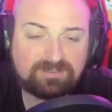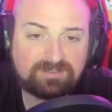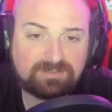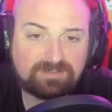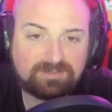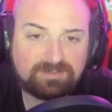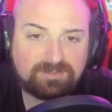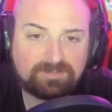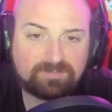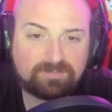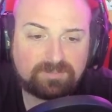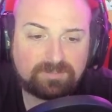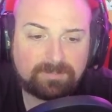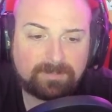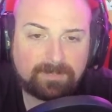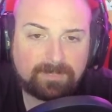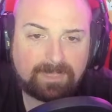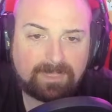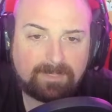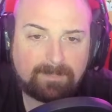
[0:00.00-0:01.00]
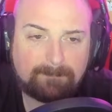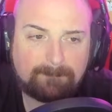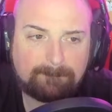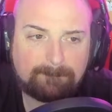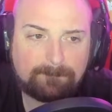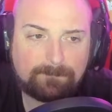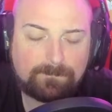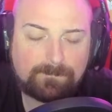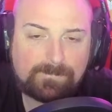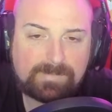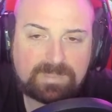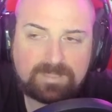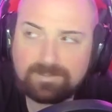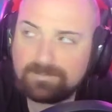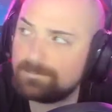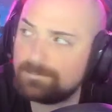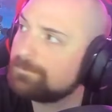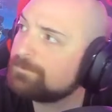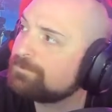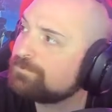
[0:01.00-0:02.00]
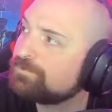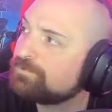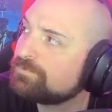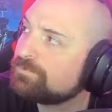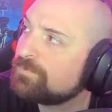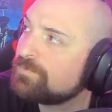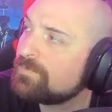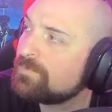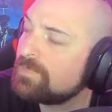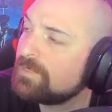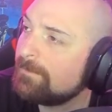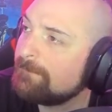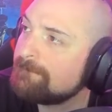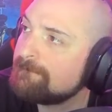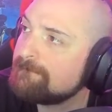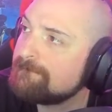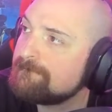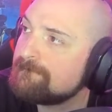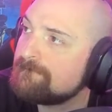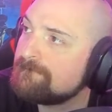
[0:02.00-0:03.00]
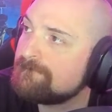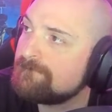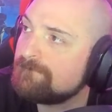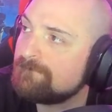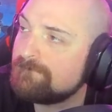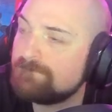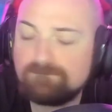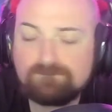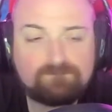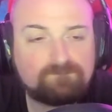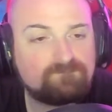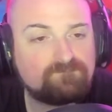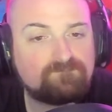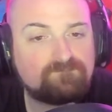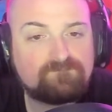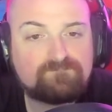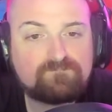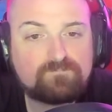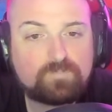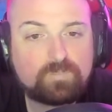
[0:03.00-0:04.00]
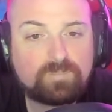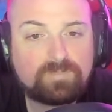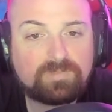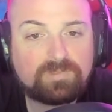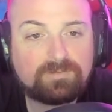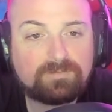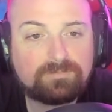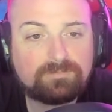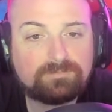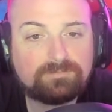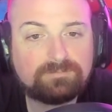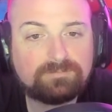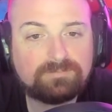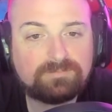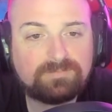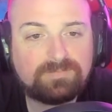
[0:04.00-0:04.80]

No, you're absolutely right. And you also reminded me of another game on Wii U, which is Nintendo Land.